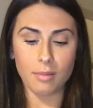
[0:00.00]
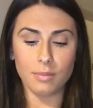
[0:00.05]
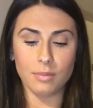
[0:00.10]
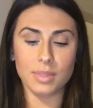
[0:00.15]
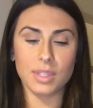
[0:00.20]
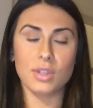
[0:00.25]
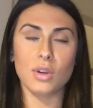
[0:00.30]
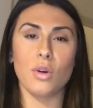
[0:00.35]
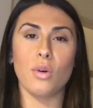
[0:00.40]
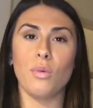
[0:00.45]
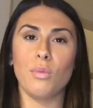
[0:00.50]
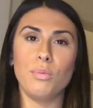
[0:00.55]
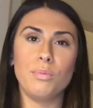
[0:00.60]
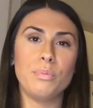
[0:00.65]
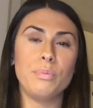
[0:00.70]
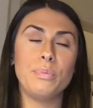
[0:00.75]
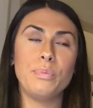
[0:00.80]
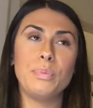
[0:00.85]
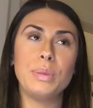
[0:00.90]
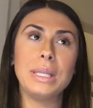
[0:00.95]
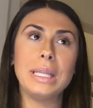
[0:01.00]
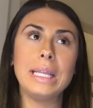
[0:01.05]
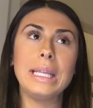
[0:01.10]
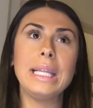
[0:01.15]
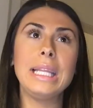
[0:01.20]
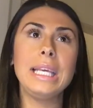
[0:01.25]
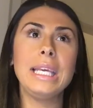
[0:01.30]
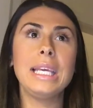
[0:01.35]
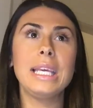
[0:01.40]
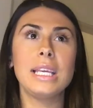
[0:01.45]
So
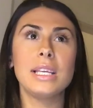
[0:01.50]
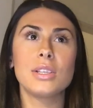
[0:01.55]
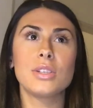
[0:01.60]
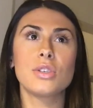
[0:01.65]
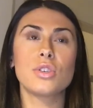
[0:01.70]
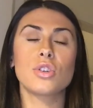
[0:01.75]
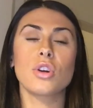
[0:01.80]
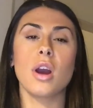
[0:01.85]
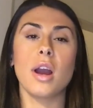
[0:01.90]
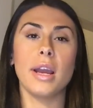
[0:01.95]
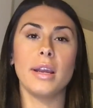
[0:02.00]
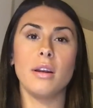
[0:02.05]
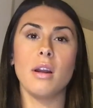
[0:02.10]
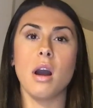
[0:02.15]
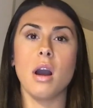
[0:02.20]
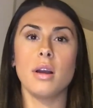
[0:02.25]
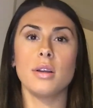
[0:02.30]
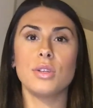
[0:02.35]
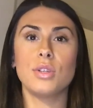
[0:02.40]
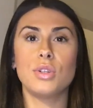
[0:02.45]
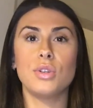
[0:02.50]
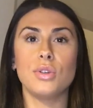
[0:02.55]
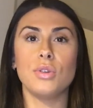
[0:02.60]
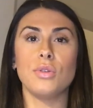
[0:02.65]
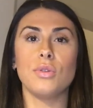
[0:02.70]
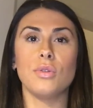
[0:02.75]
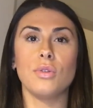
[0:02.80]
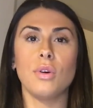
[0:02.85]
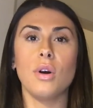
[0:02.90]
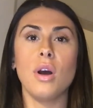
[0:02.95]
please try not
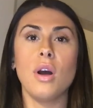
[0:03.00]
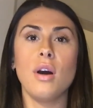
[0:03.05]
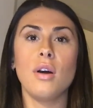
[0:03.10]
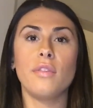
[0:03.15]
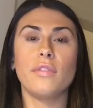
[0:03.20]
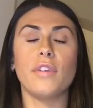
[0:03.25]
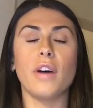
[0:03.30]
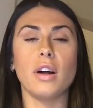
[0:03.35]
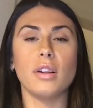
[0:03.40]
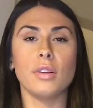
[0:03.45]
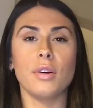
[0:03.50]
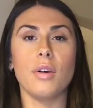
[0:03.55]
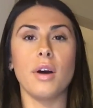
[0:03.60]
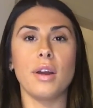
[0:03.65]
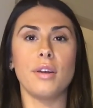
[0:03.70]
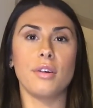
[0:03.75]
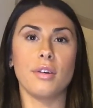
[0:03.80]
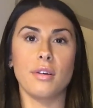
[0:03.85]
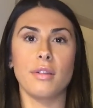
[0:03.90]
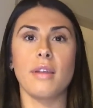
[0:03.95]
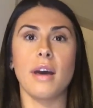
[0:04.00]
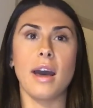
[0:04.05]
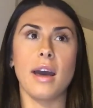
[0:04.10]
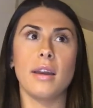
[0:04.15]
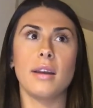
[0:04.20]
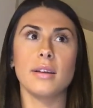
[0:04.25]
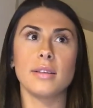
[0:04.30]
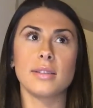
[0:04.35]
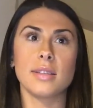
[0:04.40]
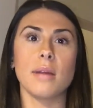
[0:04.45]
to follow under
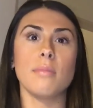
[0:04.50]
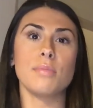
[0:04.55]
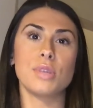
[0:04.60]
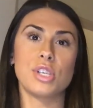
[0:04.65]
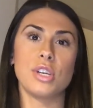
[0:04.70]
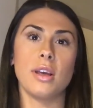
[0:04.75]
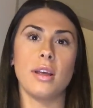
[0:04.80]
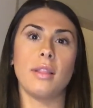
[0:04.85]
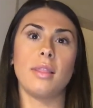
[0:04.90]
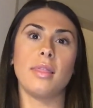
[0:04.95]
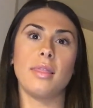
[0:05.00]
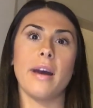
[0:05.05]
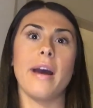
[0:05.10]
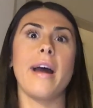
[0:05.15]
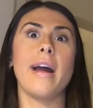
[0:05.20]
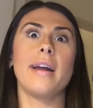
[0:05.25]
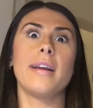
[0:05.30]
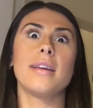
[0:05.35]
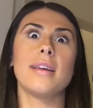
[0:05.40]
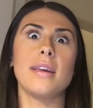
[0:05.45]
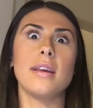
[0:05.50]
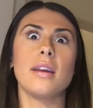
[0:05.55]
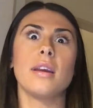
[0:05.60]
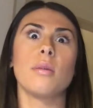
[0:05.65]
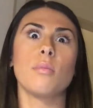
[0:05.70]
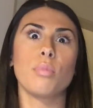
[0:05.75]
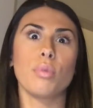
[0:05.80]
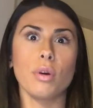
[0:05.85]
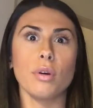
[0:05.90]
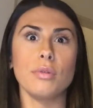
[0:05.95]
that assumption that
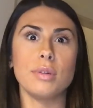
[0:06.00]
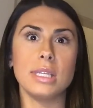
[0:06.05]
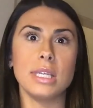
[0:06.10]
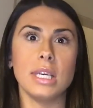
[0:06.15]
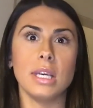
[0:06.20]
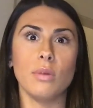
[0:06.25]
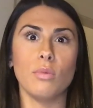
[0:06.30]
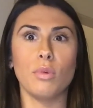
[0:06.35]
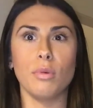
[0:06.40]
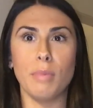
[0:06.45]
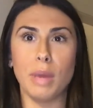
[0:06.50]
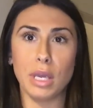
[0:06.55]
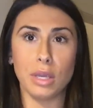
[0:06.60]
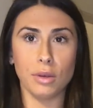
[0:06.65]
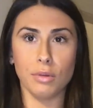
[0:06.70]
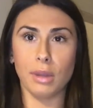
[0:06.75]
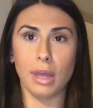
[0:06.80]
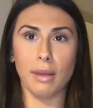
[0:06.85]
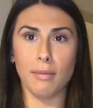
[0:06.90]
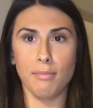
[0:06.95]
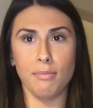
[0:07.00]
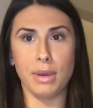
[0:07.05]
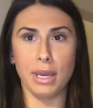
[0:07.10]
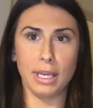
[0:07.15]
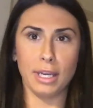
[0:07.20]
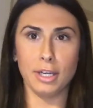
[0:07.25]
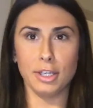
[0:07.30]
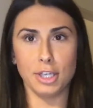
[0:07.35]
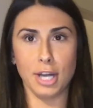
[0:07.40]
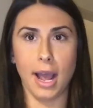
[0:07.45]
eating protein will make you like
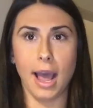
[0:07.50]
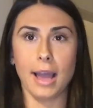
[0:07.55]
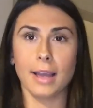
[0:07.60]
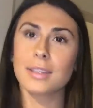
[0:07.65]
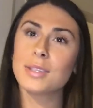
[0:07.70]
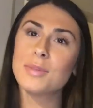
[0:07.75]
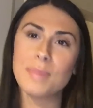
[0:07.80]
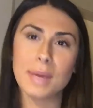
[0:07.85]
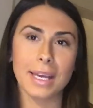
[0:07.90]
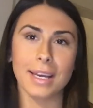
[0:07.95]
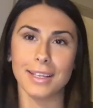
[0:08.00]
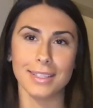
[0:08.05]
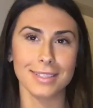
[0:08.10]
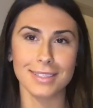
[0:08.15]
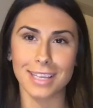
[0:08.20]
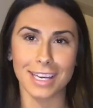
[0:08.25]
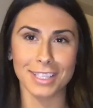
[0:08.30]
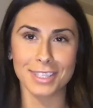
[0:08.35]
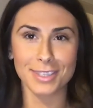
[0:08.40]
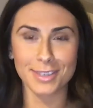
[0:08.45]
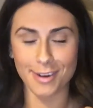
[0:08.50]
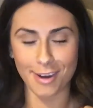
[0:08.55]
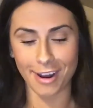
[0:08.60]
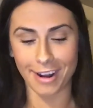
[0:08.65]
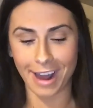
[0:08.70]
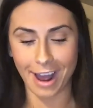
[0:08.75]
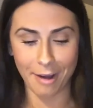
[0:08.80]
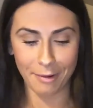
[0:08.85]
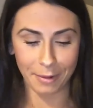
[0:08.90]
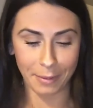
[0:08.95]
big and jacked, because that's not
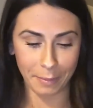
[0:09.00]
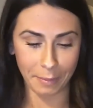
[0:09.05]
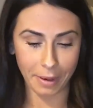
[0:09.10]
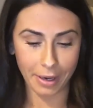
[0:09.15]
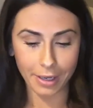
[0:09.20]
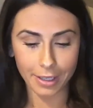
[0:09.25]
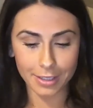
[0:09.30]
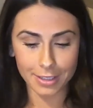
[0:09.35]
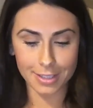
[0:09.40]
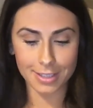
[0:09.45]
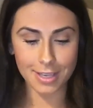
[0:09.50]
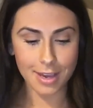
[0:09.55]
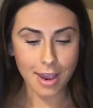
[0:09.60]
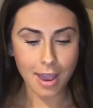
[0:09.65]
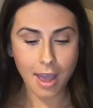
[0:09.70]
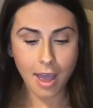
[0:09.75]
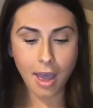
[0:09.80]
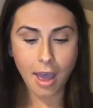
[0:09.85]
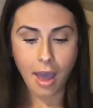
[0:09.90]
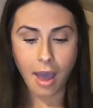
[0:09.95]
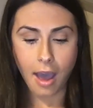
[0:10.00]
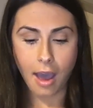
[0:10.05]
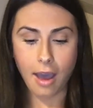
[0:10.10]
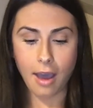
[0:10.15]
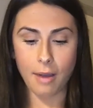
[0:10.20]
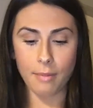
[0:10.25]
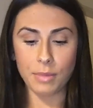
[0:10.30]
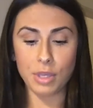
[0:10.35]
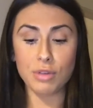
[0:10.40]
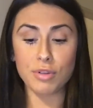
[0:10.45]
how it works.
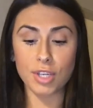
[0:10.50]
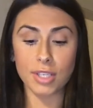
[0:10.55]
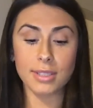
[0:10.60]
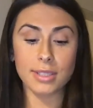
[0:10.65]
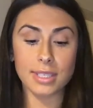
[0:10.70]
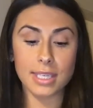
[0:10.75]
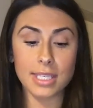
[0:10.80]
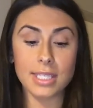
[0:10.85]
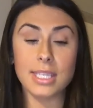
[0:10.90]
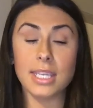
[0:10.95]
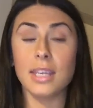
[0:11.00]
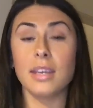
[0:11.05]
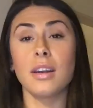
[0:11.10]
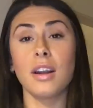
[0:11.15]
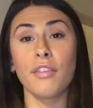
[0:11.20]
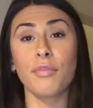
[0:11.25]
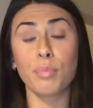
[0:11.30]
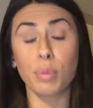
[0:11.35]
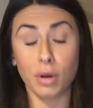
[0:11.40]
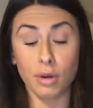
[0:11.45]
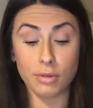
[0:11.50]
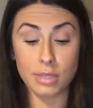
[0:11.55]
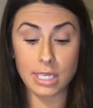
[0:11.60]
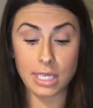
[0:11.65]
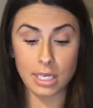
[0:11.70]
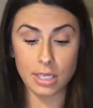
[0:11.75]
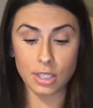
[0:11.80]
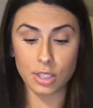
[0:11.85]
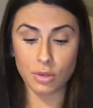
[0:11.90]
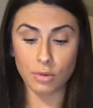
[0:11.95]
You just need to eat enough
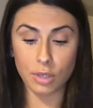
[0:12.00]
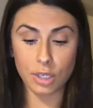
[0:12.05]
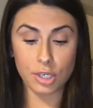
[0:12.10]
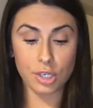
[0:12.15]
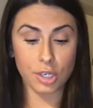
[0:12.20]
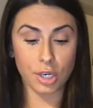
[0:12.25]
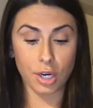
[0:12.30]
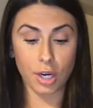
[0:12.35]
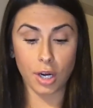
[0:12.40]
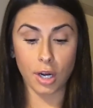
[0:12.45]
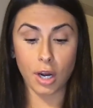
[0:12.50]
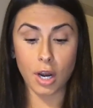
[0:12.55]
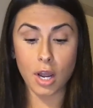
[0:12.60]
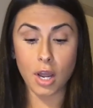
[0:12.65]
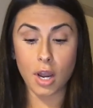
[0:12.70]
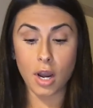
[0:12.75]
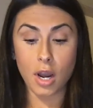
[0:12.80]
protein to ensure